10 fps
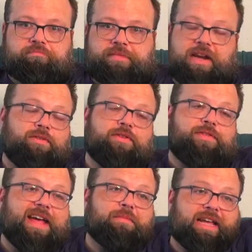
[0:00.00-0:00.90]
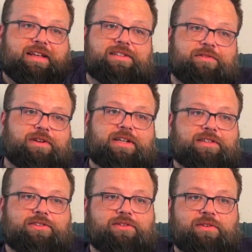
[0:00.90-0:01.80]
and every family has different
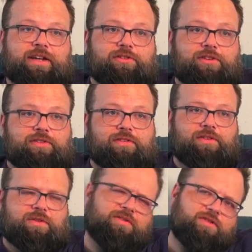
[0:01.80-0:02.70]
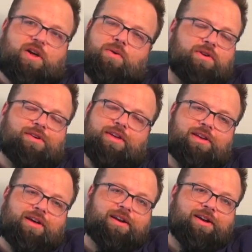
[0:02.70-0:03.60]
considerations. So there's no
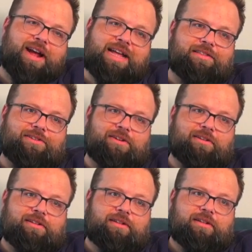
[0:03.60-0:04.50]
cookie-cutter answer